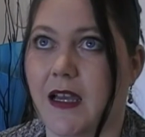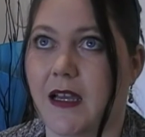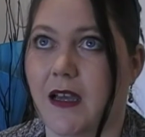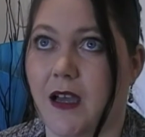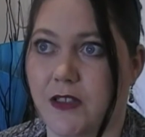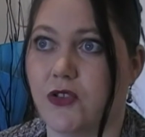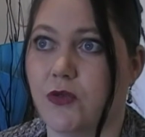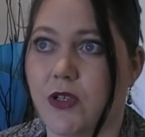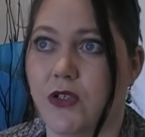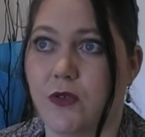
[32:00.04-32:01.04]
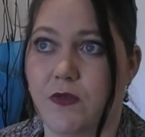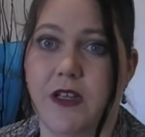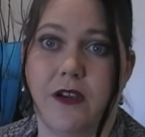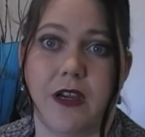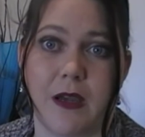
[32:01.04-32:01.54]
I do want to do a
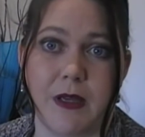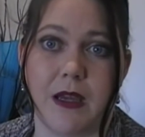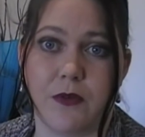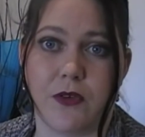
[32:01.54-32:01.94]
video coming up